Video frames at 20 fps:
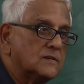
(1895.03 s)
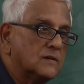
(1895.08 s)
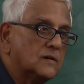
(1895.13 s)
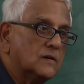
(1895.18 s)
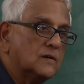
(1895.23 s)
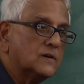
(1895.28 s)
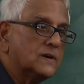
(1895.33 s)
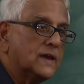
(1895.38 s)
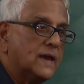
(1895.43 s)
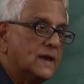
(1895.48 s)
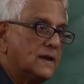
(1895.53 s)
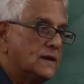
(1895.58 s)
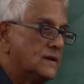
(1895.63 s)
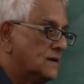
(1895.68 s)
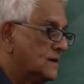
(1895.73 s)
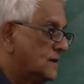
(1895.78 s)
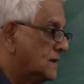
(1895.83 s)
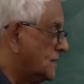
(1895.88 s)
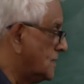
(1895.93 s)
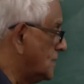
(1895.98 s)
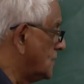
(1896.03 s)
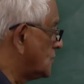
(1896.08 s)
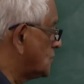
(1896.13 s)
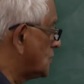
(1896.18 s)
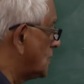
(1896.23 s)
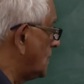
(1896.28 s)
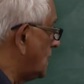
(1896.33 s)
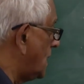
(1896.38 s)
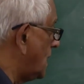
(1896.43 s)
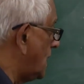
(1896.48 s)
Okay,
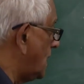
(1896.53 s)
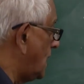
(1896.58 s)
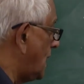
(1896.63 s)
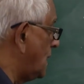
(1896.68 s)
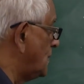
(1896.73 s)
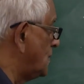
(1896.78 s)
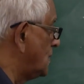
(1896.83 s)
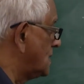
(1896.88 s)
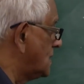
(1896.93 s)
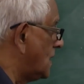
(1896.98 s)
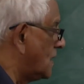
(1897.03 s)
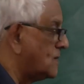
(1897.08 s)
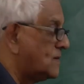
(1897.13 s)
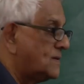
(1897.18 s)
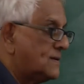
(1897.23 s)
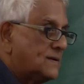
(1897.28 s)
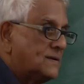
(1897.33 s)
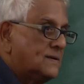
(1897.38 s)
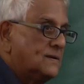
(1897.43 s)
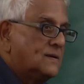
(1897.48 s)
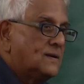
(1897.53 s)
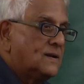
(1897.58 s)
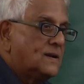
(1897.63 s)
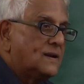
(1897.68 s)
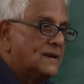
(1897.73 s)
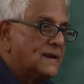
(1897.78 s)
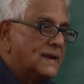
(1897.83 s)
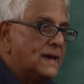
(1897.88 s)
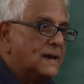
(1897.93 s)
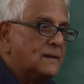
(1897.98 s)
so I will now
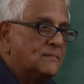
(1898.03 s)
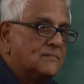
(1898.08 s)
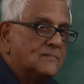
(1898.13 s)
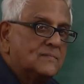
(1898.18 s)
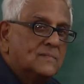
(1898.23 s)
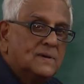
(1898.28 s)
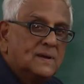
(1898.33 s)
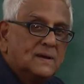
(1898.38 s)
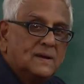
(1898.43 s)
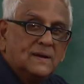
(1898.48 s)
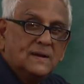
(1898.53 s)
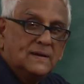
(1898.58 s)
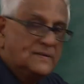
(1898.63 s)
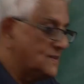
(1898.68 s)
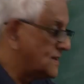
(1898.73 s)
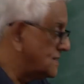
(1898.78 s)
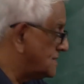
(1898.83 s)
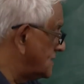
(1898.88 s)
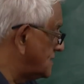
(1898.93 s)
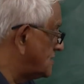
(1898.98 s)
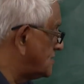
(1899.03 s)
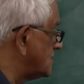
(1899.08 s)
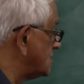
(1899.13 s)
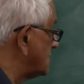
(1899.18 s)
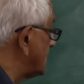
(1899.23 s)
claim that this is